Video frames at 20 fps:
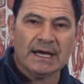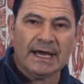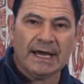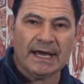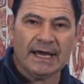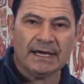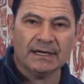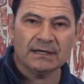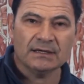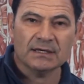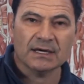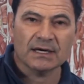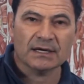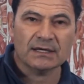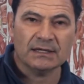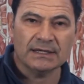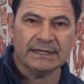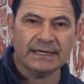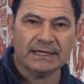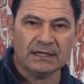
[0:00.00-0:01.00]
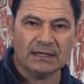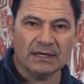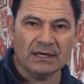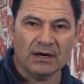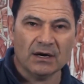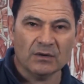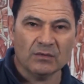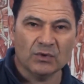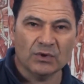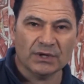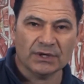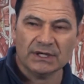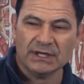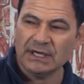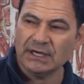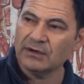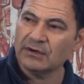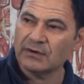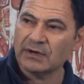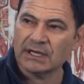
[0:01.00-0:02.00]
And clinically I work
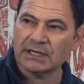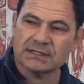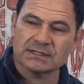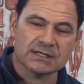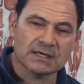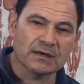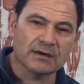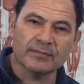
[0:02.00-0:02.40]
here at